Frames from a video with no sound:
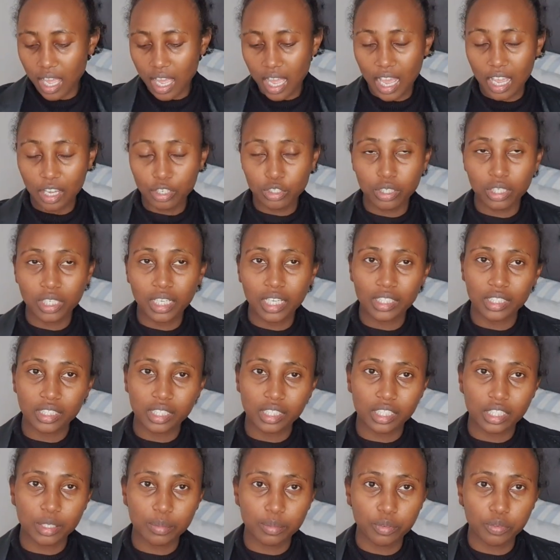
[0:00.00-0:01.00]
Actually, I
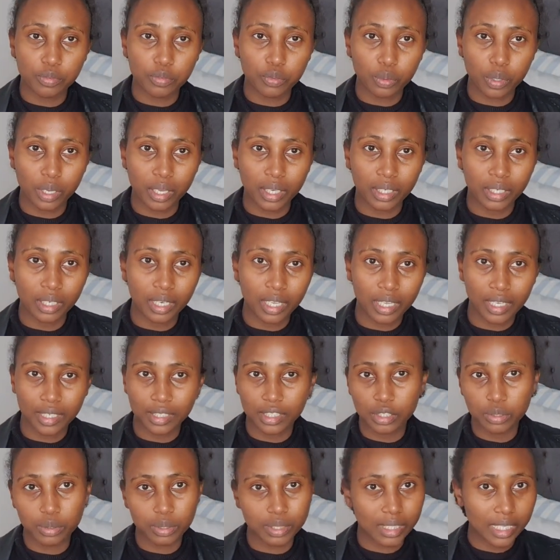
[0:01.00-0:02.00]
just removed one and
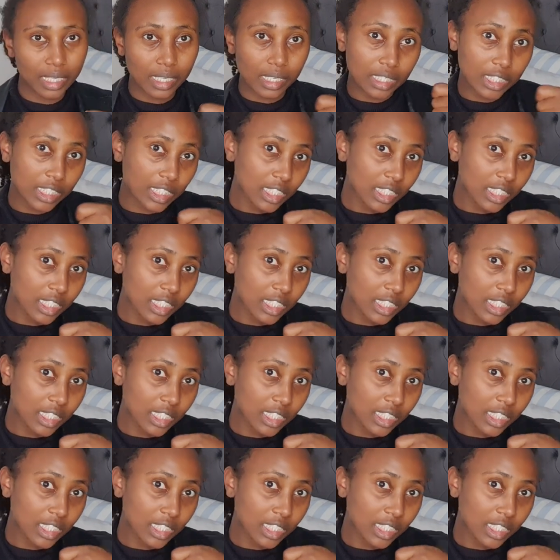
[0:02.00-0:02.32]
she was like,